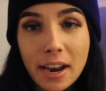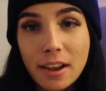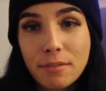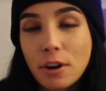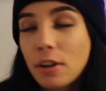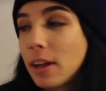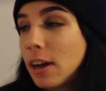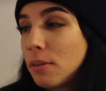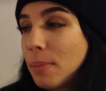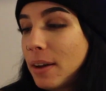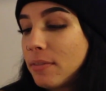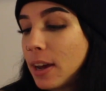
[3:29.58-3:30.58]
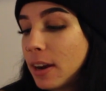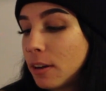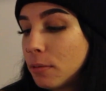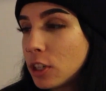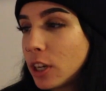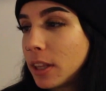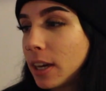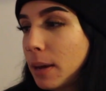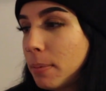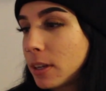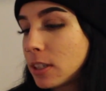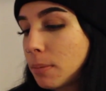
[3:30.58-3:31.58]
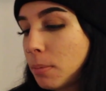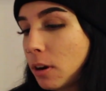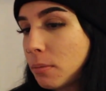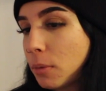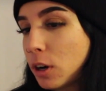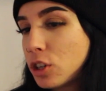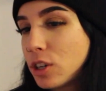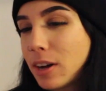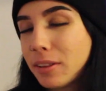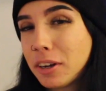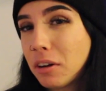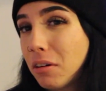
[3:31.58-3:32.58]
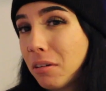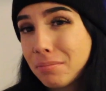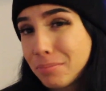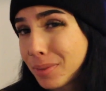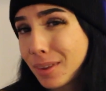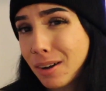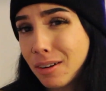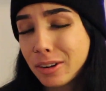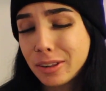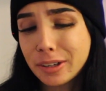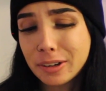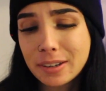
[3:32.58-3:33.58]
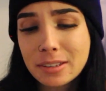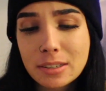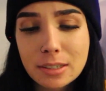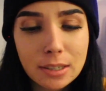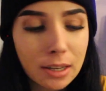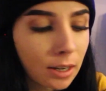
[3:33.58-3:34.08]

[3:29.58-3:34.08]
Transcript: I have All Hell by Vanna, which I think I picked up on Merch Now, like on clearance.